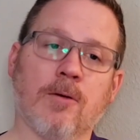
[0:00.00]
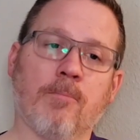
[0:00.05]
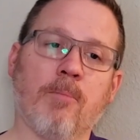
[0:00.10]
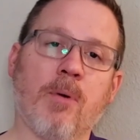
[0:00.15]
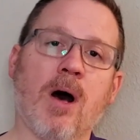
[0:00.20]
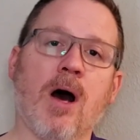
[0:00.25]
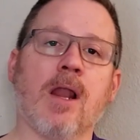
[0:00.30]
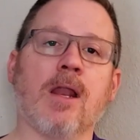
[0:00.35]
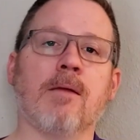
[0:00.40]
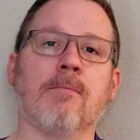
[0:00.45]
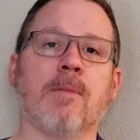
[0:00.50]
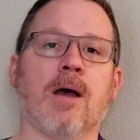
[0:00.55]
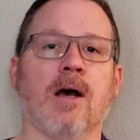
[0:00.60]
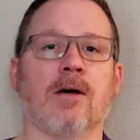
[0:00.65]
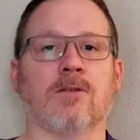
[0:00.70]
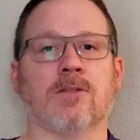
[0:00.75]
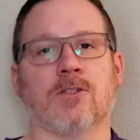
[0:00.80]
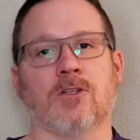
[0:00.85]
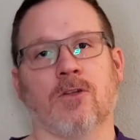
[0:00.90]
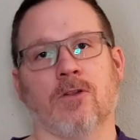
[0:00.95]
body
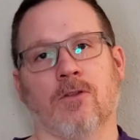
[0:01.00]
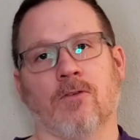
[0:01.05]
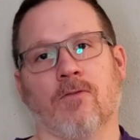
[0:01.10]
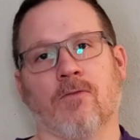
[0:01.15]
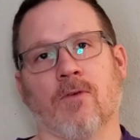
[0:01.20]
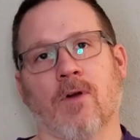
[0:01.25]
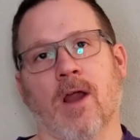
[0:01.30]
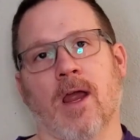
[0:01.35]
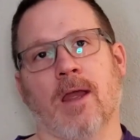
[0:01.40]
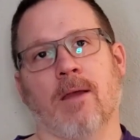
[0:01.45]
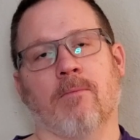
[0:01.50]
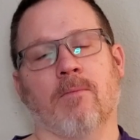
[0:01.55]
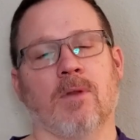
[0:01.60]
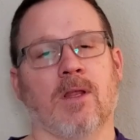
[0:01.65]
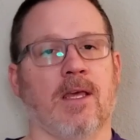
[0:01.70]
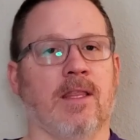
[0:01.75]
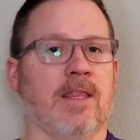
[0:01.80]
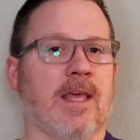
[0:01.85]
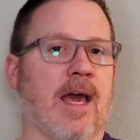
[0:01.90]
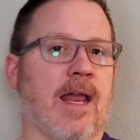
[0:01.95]
mounts to the frame,
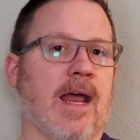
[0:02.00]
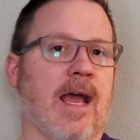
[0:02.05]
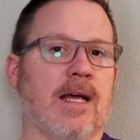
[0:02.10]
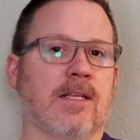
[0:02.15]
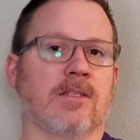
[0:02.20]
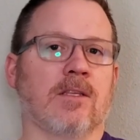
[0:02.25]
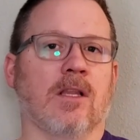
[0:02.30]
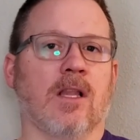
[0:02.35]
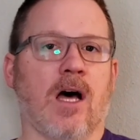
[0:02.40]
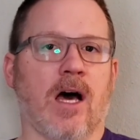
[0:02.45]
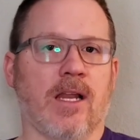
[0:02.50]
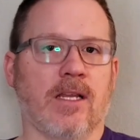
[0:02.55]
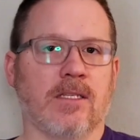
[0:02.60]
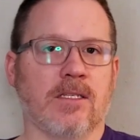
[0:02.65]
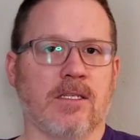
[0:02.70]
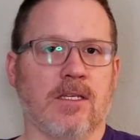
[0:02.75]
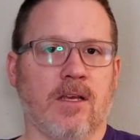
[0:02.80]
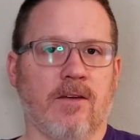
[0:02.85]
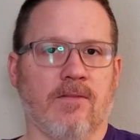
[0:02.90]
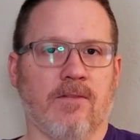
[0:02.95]
and that adds a lot of
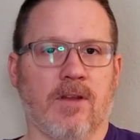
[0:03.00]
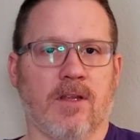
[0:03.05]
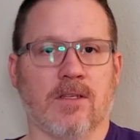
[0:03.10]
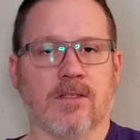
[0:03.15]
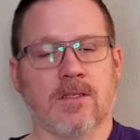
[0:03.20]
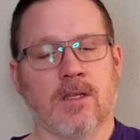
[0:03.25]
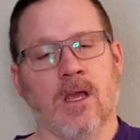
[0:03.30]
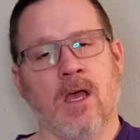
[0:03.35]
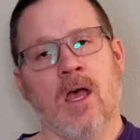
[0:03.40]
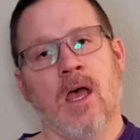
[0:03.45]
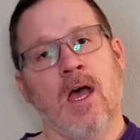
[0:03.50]
stiffness.